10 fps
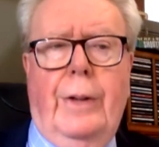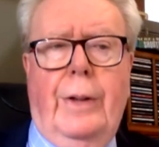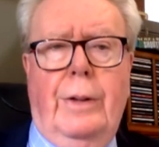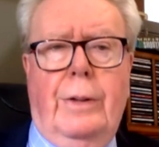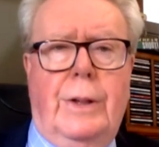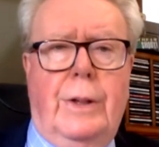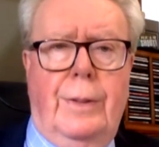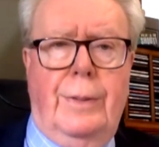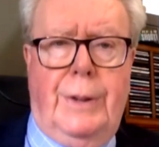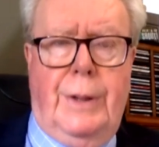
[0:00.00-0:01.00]
The New York
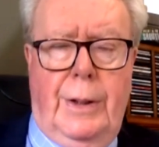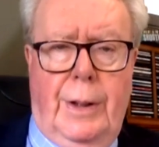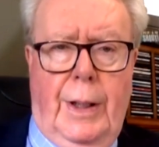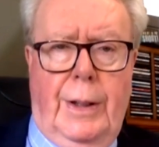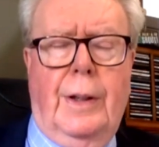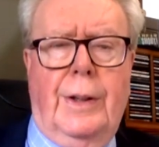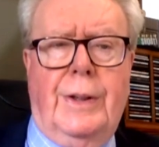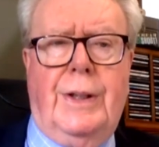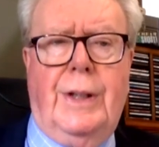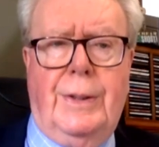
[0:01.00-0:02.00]
Times did a an
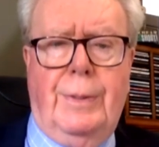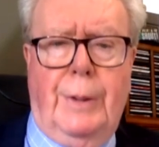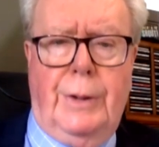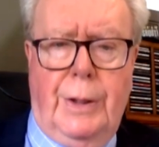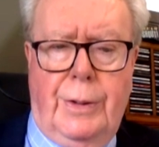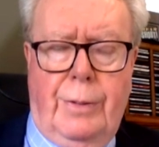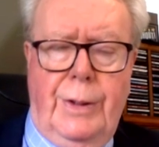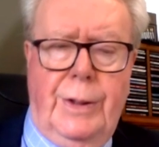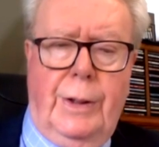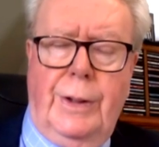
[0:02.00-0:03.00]
assessment just
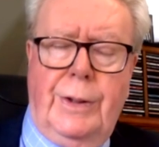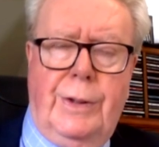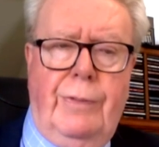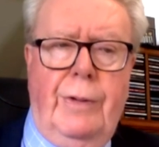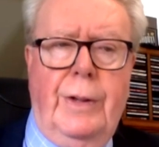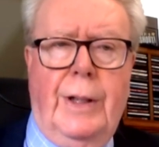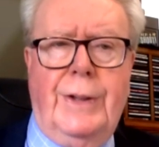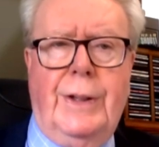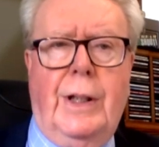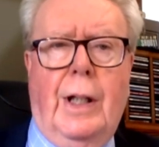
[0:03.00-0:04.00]
recently, just a few
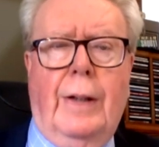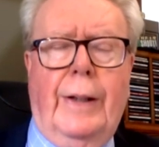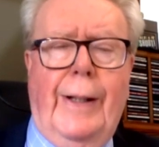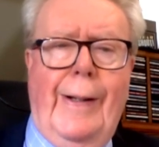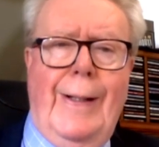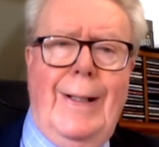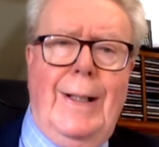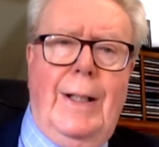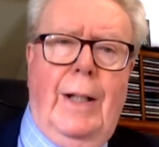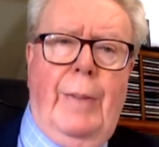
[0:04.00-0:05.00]
days ago,
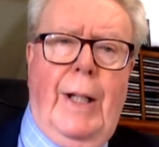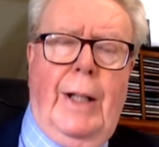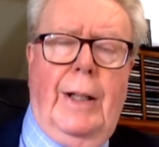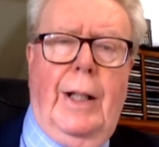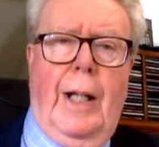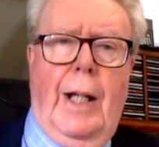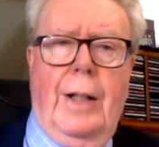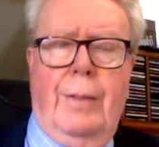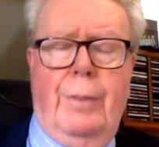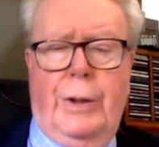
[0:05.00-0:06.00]
about
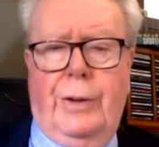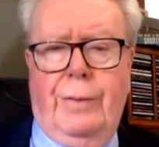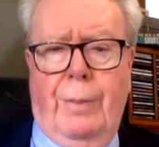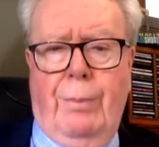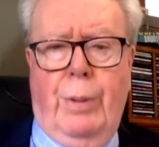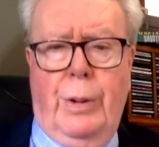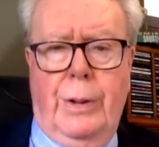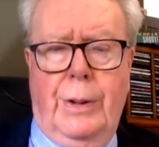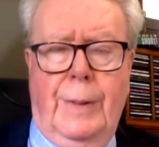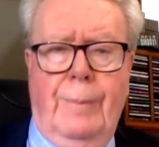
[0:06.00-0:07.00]
how much of a
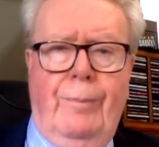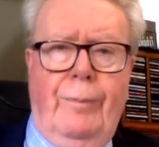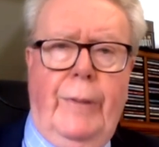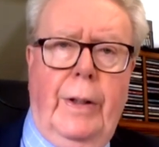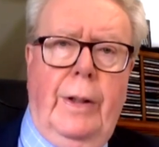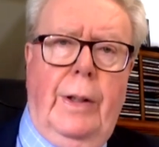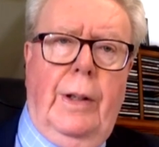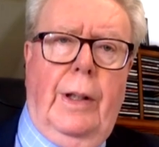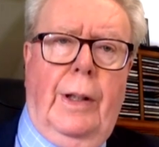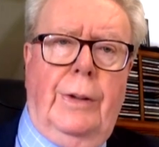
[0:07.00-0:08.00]
burden
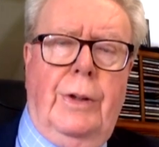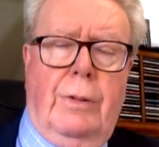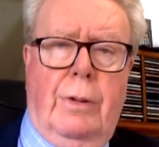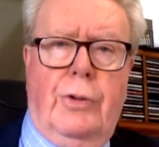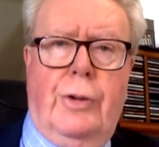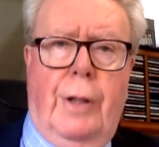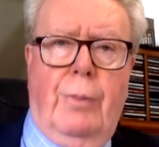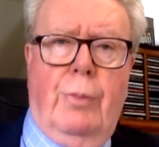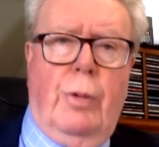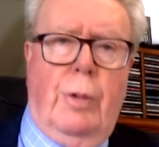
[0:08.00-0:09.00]
uh, Donald
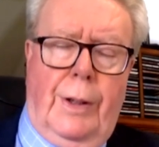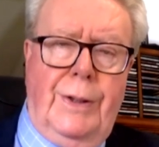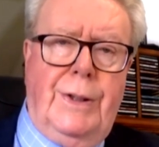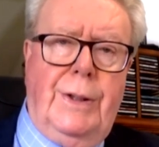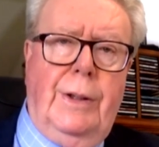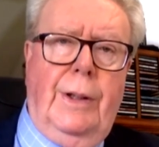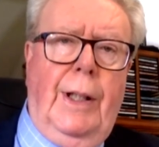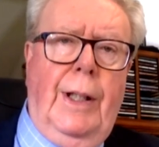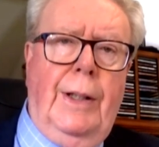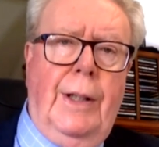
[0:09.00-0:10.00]
Trump was
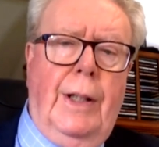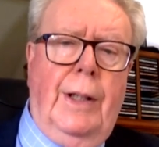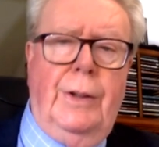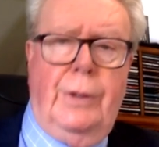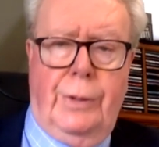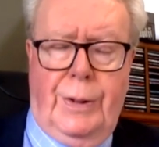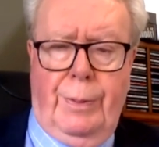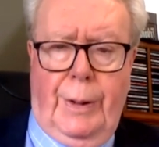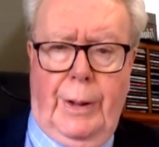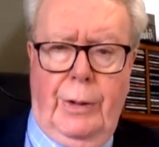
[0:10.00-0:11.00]
in an
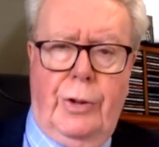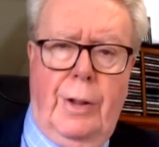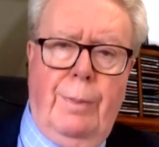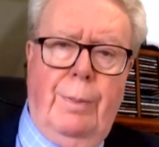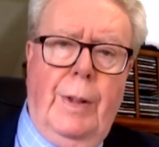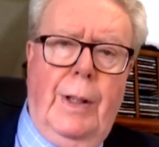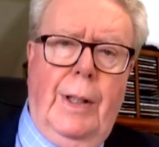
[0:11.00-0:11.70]
endorsement, and Trump